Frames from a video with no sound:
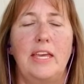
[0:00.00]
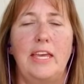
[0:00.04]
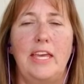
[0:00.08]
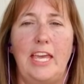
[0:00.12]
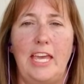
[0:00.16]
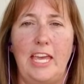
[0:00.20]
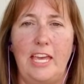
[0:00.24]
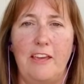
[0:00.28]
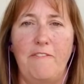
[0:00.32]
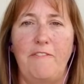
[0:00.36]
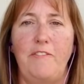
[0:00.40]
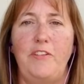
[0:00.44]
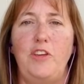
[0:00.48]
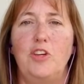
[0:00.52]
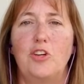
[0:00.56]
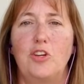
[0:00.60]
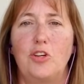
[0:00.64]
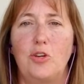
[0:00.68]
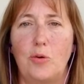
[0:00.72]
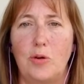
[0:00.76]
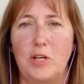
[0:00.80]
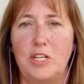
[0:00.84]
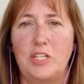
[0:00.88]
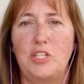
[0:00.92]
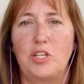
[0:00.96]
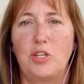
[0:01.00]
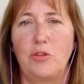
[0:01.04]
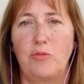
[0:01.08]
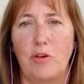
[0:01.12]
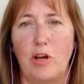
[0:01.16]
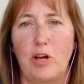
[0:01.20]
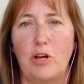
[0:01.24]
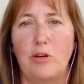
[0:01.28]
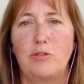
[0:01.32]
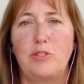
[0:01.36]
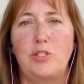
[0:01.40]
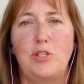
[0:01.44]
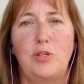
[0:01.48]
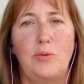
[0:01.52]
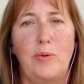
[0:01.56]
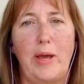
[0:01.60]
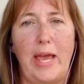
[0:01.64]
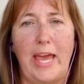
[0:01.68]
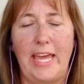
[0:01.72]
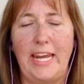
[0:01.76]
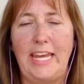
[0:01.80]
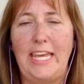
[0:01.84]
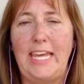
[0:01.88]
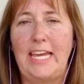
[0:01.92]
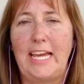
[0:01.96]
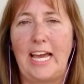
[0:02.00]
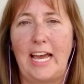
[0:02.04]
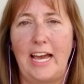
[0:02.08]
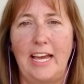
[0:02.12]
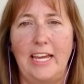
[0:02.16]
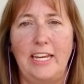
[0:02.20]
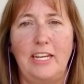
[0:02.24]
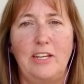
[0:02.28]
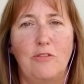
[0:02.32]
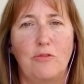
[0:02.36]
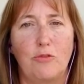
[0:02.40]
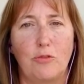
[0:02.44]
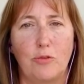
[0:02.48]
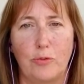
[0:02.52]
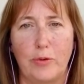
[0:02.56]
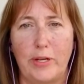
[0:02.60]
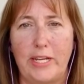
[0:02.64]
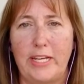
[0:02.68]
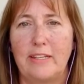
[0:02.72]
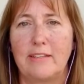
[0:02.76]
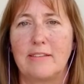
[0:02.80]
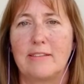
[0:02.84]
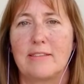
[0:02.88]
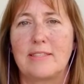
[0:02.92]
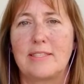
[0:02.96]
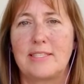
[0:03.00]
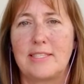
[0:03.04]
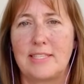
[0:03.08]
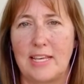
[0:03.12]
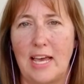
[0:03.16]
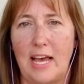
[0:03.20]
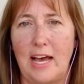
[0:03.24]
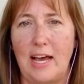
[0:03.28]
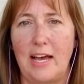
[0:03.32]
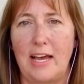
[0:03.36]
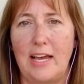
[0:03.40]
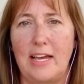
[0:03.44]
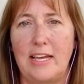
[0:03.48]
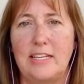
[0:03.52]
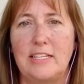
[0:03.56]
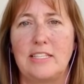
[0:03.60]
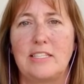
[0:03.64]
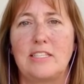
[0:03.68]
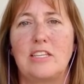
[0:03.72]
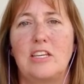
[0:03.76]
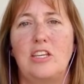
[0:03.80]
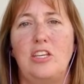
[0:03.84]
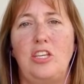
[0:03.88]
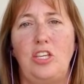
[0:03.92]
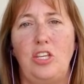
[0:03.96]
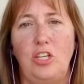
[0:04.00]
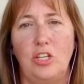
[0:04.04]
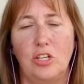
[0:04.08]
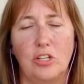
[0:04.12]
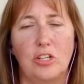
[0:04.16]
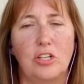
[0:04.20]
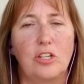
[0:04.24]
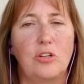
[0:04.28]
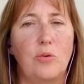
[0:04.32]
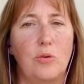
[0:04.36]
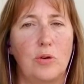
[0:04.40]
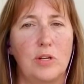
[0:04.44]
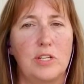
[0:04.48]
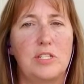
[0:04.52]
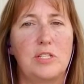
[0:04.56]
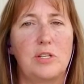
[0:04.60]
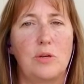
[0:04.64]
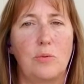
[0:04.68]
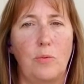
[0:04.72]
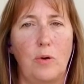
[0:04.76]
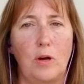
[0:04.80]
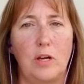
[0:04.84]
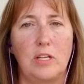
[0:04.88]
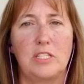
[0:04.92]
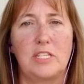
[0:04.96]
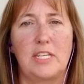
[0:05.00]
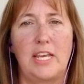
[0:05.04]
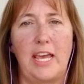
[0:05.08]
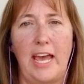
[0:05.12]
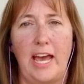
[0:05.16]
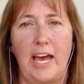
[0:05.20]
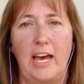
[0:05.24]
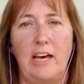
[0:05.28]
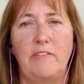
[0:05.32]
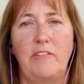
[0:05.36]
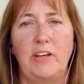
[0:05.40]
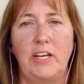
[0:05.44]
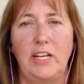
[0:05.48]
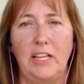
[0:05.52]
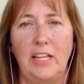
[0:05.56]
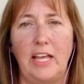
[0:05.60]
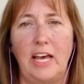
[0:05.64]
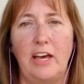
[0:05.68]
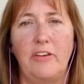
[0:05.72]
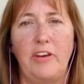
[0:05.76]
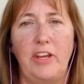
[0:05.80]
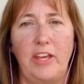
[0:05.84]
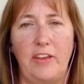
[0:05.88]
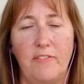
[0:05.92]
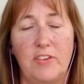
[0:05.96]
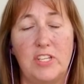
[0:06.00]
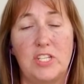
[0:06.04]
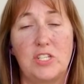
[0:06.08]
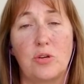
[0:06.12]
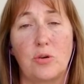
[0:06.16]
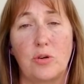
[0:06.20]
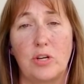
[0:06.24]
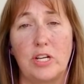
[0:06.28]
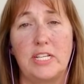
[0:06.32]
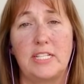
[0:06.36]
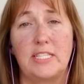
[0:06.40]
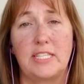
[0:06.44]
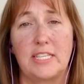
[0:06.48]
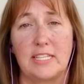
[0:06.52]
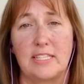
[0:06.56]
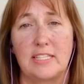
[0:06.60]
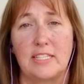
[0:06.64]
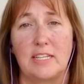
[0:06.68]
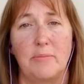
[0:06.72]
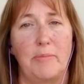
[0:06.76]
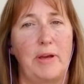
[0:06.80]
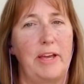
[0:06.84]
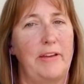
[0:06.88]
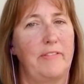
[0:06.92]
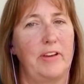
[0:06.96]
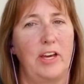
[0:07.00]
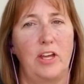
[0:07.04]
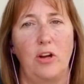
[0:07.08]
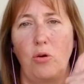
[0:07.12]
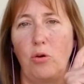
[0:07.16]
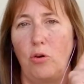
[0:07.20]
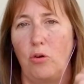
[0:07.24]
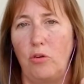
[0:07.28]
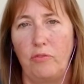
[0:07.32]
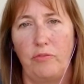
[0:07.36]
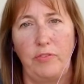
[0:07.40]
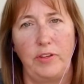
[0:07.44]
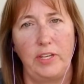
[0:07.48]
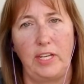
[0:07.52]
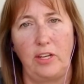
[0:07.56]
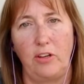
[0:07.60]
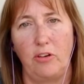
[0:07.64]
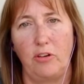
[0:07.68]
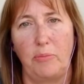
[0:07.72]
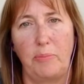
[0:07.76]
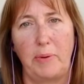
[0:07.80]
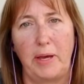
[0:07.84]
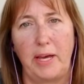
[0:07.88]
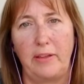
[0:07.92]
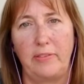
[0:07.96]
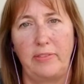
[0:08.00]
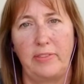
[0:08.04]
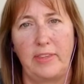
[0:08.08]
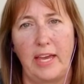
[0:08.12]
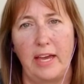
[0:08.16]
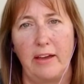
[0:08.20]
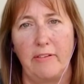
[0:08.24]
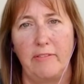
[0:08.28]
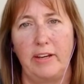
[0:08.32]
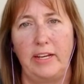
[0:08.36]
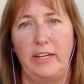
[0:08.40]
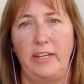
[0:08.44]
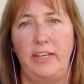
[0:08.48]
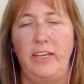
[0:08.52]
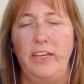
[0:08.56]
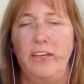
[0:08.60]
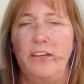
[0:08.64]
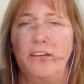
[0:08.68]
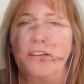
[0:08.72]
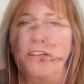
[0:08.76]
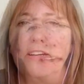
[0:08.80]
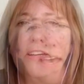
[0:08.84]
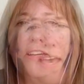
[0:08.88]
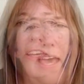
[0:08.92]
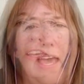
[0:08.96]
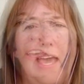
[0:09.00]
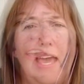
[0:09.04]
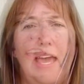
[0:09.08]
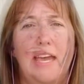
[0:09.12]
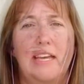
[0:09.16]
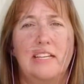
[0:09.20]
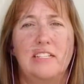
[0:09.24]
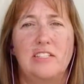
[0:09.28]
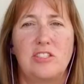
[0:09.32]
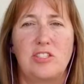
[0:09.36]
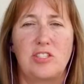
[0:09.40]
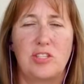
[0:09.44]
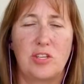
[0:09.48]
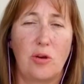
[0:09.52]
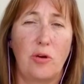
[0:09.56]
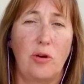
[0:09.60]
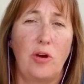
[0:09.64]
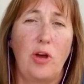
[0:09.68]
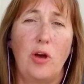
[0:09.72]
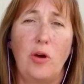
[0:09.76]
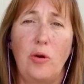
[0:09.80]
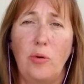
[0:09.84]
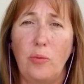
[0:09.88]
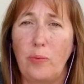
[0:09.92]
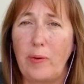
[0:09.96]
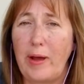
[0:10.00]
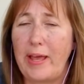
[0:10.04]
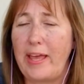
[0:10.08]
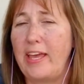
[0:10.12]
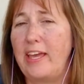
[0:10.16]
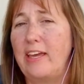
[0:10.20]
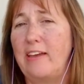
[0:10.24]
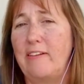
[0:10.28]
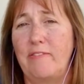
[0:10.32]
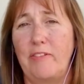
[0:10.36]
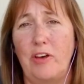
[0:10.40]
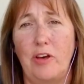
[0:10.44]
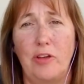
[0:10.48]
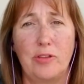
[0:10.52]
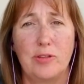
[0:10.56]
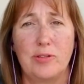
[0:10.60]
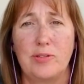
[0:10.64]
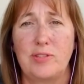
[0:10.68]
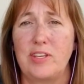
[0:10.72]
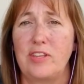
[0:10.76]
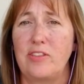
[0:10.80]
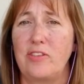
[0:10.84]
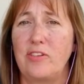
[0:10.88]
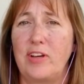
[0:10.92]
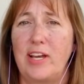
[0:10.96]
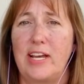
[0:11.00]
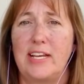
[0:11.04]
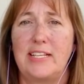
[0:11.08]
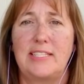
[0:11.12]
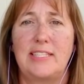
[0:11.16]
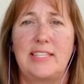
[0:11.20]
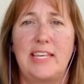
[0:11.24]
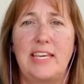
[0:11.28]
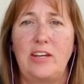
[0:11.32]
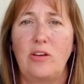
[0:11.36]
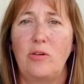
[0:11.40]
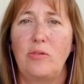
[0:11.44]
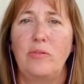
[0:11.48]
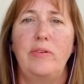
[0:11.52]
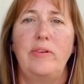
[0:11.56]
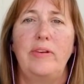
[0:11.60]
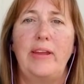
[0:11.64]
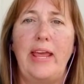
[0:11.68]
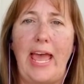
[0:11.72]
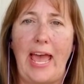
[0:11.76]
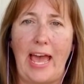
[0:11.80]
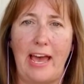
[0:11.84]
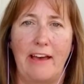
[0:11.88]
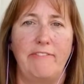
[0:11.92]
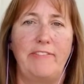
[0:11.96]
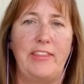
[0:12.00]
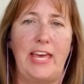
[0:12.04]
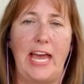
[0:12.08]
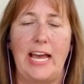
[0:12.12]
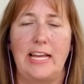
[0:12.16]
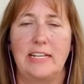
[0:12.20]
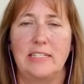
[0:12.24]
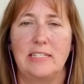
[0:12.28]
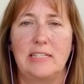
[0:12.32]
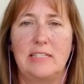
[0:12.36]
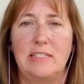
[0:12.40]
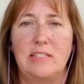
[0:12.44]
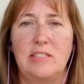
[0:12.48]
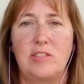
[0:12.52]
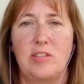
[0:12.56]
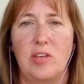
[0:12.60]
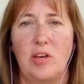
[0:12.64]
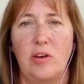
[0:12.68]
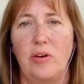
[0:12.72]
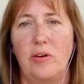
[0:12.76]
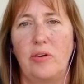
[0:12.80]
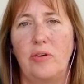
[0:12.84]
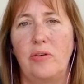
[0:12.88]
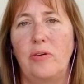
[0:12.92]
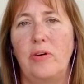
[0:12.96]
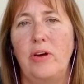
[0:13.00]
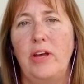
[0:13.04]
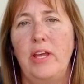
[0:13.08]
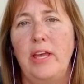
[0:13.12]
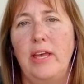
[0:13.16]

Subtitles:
if you're going to grow to any kind of real size, you're going to want to have a cloud inventory system. I've got a whole video about that right here. And Zoho, Wave, all those other guys, they don't have that. So